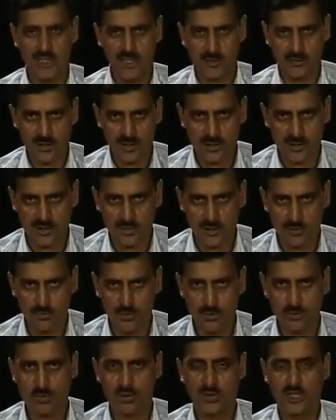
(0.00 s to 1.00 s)
affects the
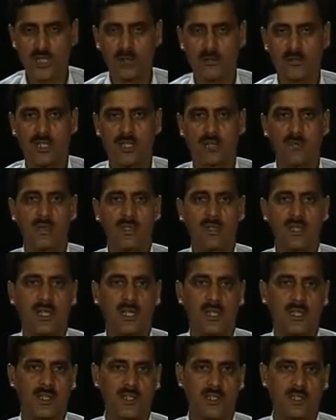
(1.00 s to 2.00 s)
phenotype of an
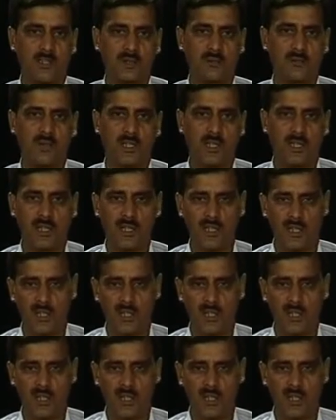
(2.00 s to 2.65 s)
organism, and